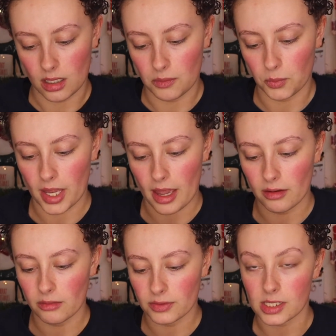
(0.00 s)
We
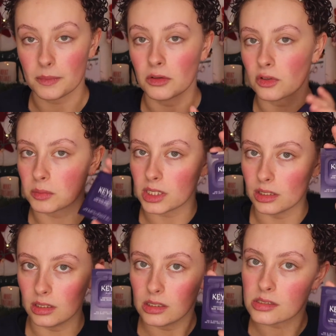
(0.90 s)
have something from
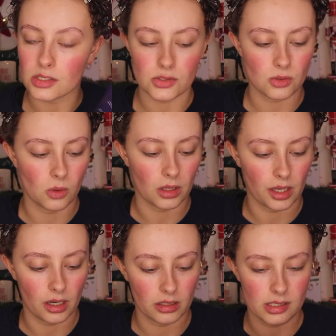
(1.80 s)
Keys Soul
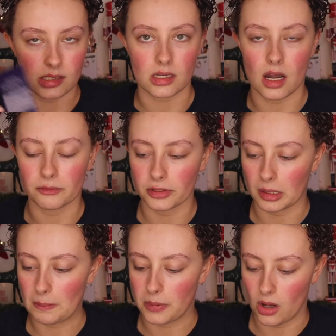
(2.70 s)
Care. This is a
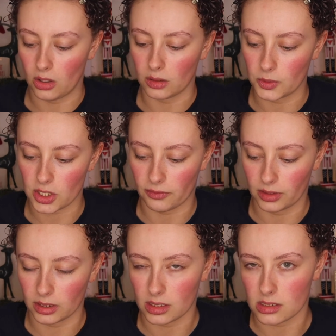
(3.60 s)
comforting balm, which I feel
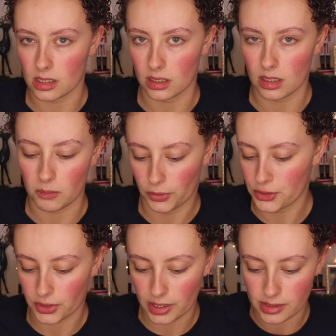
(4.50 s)
like is a
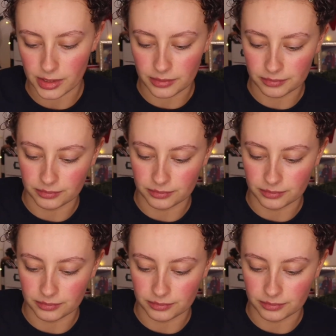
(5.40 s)
moisturizer.